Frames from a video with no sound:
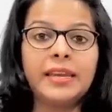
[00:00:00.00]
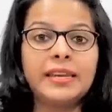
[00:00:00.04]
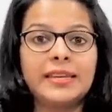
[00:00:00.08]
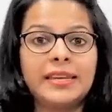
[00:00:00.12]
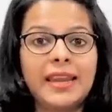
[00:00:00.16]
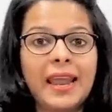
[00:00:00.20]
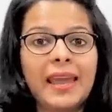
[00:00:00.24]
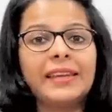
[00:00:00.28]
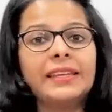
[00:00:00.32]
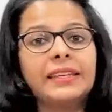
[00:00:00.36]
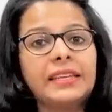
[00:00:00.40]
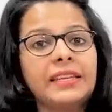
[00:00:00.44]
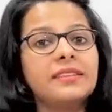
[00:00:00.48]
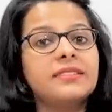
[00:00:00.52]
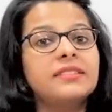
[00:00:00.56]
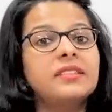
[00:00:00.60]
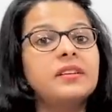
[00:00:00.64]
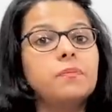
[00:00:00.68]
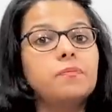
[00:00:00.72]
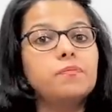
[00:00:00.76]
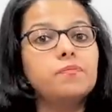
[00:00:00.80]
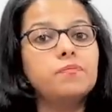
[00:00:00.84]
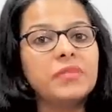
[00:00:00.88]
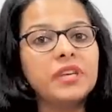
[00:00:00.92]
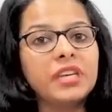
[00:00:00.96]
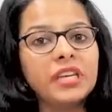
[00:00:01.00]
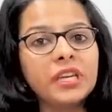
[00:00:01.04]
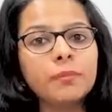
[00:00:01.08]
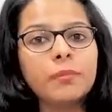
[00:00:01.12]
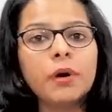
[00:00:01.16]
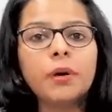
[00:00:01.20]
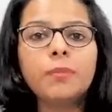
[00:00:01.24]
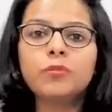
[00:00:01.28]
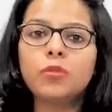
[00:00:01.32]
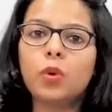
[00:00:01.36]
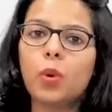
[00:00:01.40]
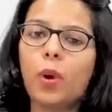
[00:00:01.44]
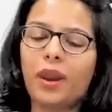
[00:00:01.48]
NET is the
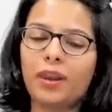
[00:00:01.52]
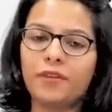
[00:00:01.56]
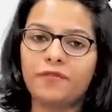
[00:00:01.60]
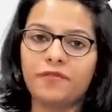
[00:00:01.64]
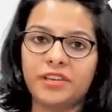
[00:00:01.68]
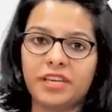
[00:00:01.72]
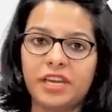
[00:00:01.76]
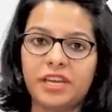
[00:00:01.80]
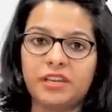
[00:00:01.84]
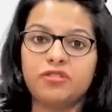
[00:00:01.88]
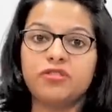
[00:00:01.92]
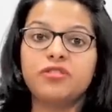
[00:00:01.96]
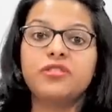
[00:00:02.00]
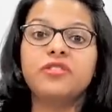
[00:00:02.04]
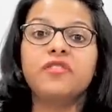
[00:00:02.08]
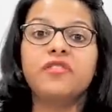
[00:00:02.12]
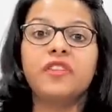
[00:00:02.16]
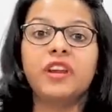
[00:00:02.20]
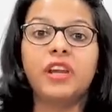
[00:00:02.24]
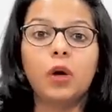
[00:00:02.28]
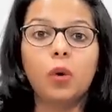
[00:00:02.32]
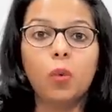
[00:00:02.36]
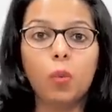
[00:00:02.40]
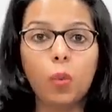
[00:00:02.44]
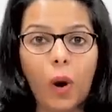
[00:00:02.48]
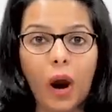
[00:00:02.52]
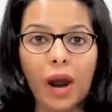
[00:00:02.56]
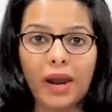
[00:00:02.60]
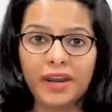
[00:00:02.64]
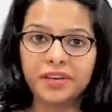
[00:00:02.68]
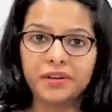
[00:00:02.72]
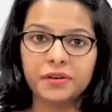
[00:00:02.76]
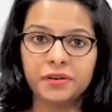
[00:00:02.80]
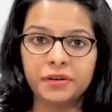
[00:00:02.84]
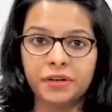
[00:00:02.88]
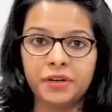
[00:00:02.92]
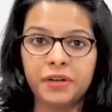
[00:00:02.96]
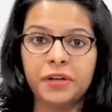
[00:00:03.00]
minimum qualification
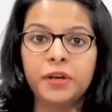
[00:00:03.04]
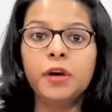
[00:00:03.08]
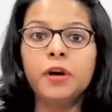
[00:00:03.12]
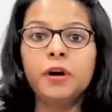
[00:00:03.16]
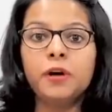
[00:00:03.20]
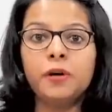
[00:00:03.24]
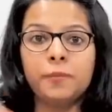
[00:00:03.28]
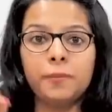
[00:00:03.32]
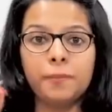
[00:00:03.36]
required